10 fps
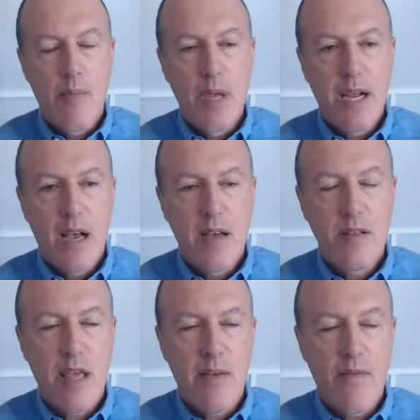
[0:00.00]

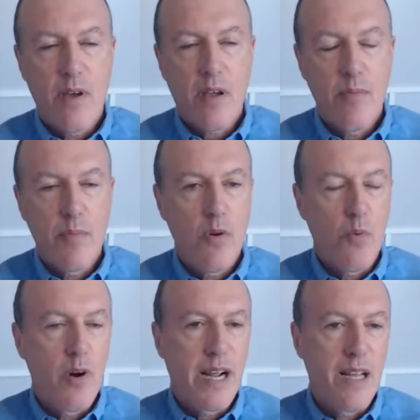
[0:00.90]
Because if a
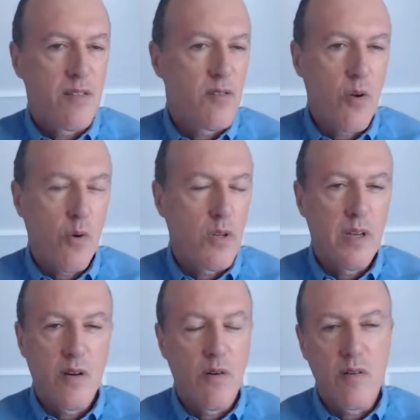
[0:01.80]
computer were to get
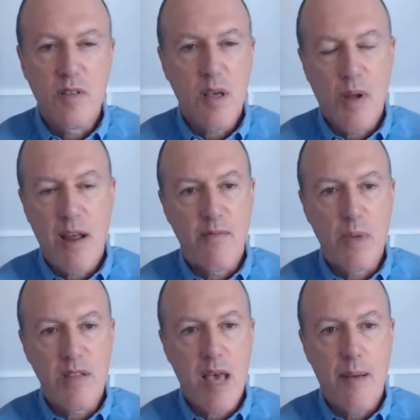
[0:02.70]
stolen or some kind of
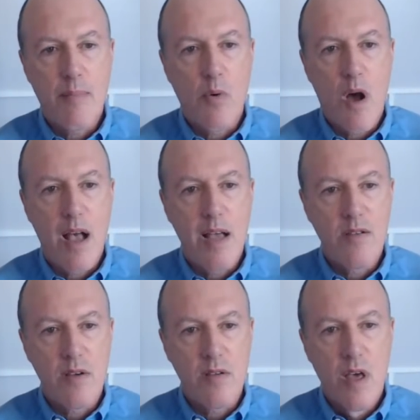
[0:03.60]
mishap
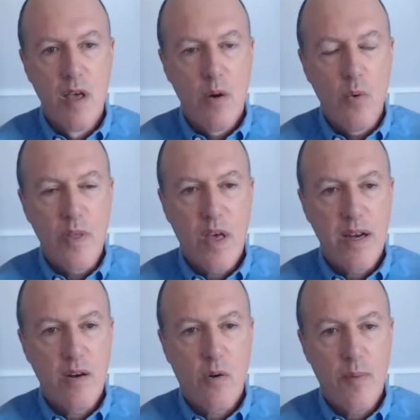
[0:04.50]
arises with
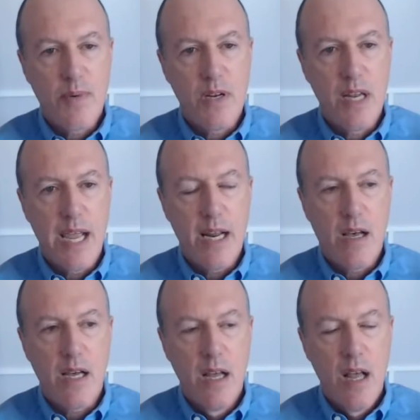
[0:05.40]
unencrypted
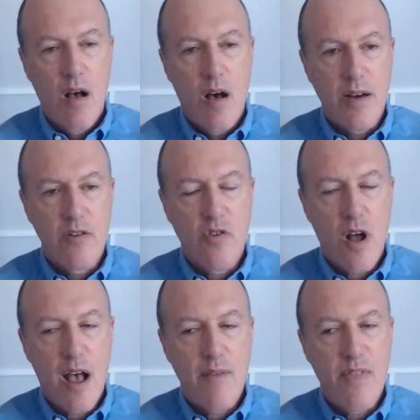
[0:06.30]
data on a
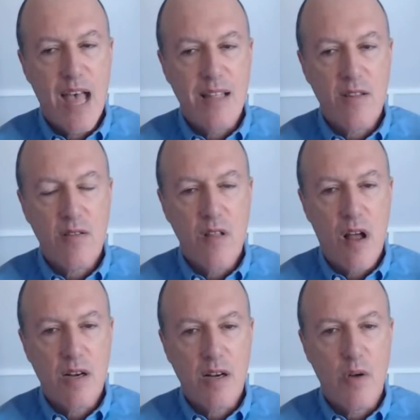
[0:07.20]
drive, that's
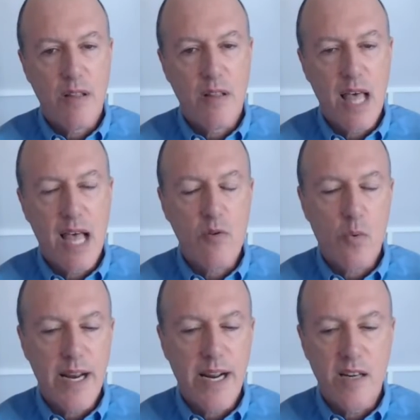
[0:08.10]

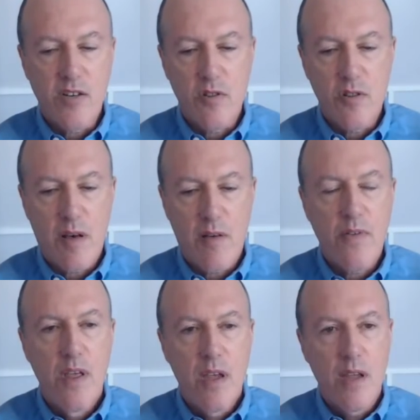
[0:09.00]
a way to get
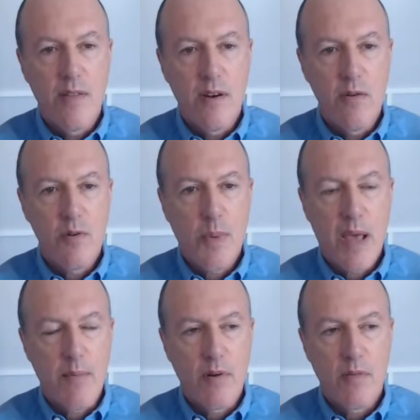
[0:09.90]
yourself in the
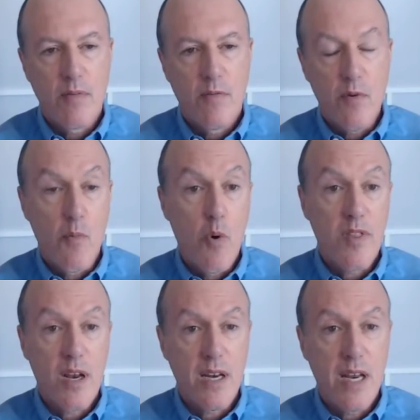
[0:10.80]
newspaper for
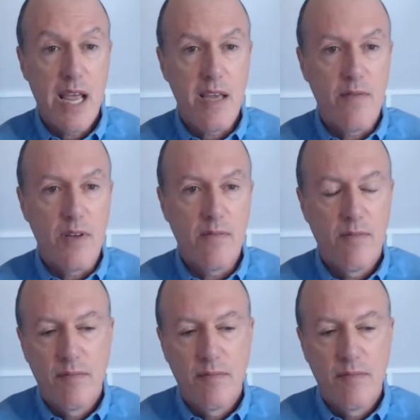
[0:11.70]
more than a day even.